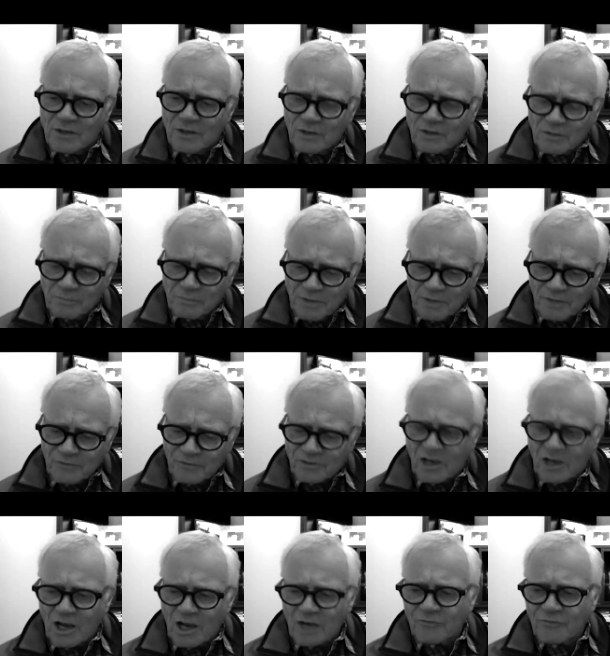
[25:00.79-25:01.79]
You can be a
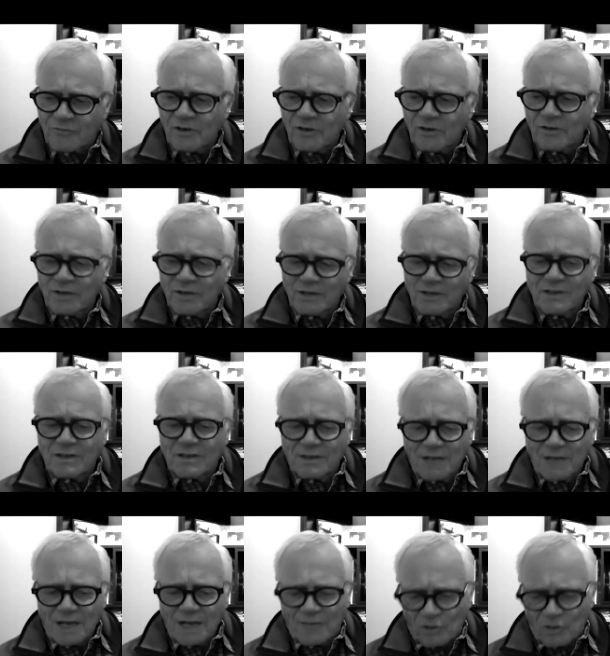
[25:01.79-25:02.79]
photographer and
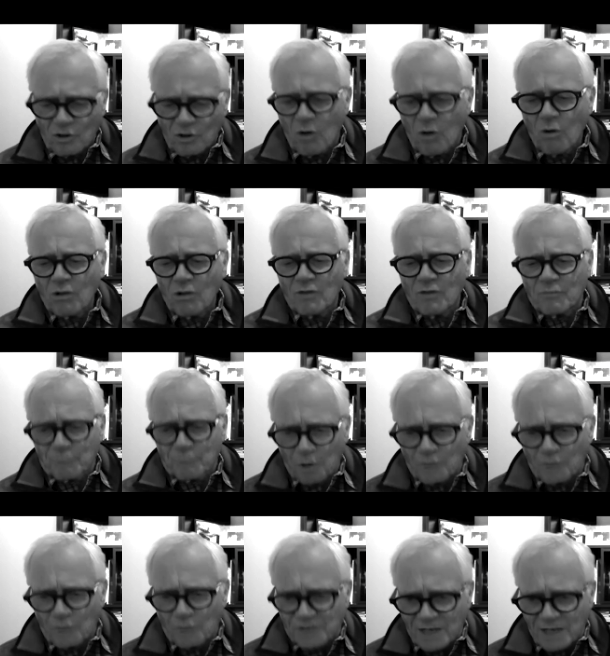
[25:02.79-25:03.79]
have a goal of
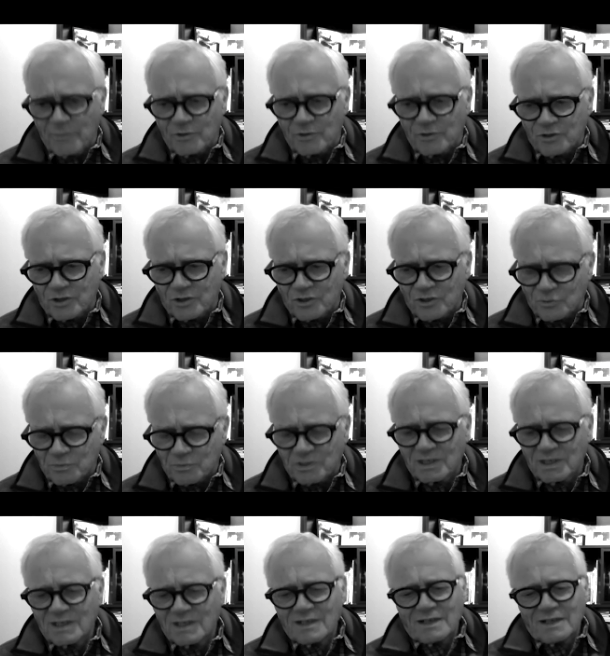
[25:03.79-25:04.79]
perfect images,
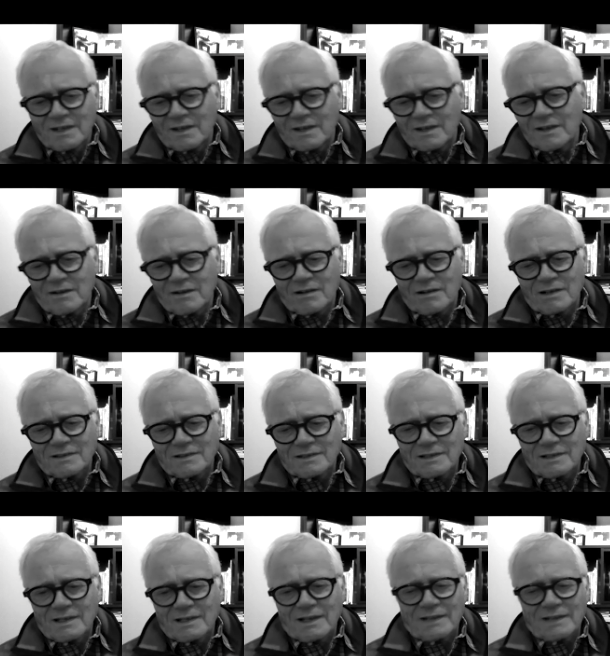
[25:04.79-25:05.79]
but you know,
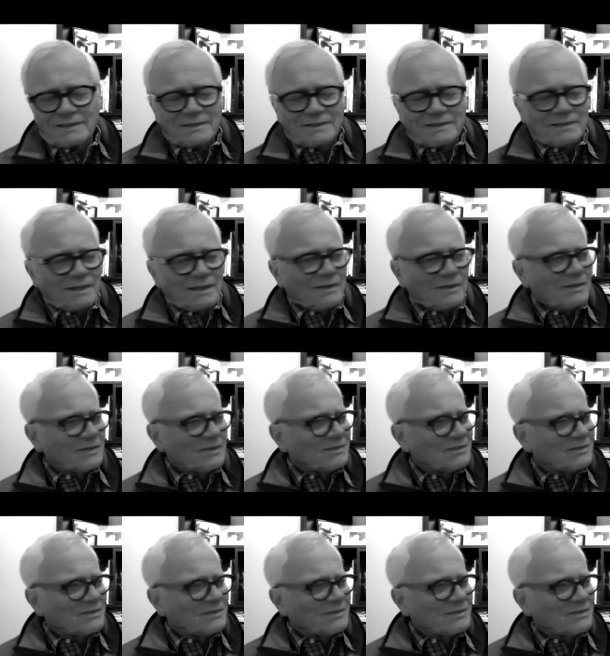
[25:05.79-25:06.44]
I like to say,